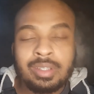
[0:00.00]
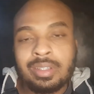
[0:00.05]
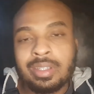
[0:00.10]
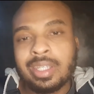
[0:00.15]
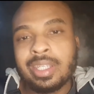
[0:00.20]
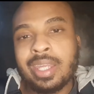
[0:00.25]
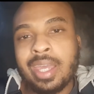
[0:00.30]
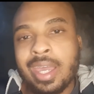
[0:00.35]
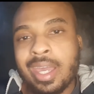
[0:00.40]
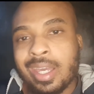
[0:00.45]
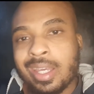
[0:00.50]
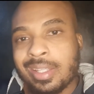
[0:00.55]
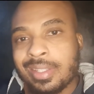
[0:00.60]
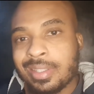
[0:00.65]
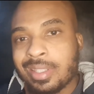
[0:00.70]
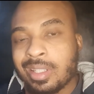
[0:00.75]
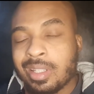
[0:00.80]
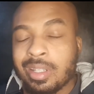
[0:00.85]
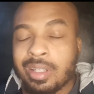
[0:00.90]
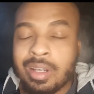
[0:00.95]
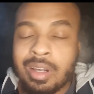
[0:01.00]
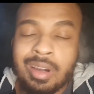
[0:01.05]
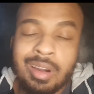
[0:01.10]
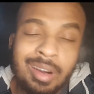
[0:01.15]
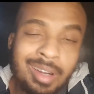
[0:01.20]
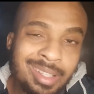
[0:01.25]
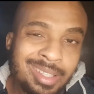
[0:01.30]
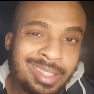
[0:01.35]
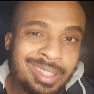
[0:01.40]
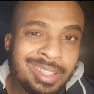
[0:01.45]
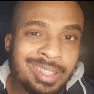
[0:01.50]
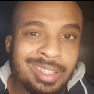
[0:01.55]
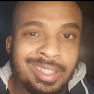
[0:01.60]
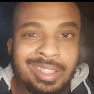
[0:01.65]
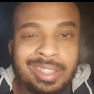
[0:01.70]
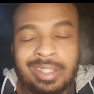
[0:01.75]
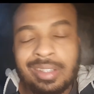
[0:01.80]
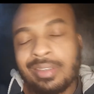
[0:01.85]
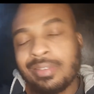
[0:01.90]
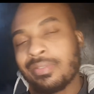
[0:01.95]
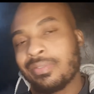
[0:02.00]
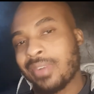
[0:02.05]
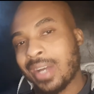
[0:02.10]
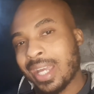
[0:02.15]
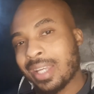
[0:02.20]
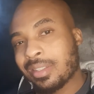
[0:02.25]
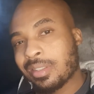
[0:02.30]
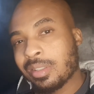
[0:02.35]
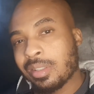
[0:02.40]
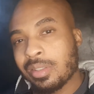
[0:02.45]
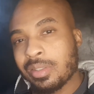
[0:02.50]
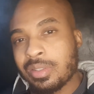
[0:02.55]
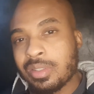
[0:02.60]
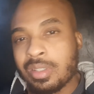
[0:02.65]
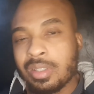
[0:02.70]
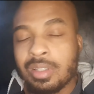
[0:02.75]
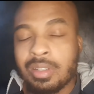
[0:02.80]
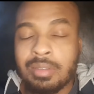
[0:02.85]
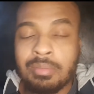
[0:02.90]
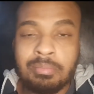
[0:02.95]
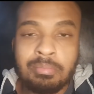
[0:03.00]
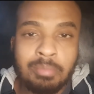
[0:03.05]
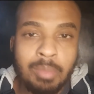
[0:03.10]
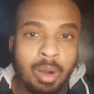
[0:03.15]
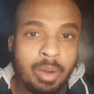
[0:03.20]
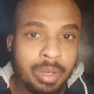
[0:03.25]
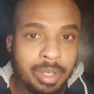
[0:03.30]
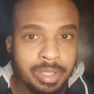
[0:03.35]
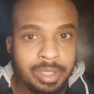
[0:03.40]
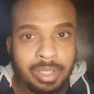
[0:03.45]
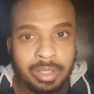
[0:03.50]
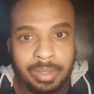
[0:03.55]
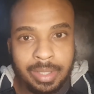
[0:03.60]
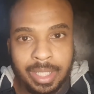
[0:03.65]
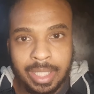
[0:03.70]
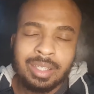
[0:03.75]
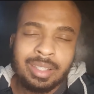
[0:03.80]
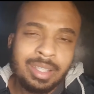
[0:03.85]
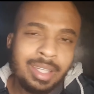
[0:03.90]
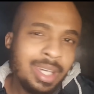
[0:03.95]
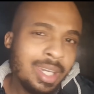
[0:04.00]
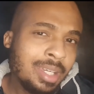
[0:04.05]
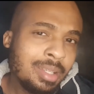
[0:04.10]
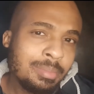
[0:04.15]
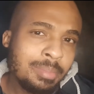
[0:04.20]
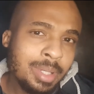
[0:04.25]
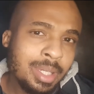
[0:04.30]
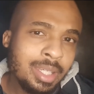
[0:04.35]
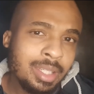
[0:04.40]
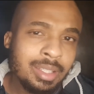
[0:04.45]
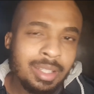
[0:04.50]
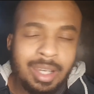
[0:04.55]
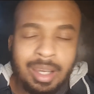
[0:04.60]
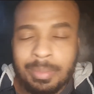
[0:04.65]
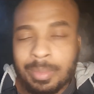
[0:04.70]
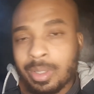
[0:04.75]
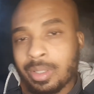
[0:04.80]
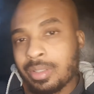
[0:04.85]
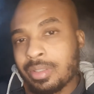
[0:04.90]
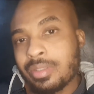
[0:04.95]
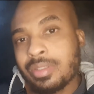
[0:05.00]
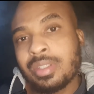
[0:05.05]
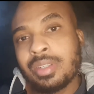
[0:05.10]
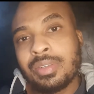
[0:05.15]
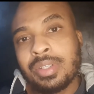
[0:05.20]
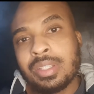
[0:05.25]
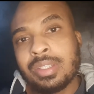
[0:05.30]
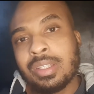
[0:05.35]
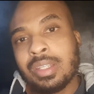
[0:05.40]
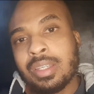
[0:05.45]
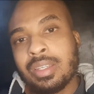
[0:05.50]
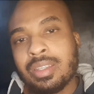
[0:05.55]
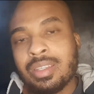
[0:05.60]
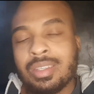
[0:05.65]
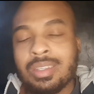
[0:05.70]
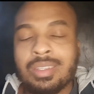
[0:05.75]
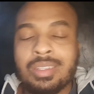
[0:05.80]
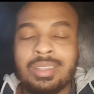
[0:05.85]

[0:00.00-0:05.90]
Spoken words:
It has constant vitals monitoring. And man, come on, seriously,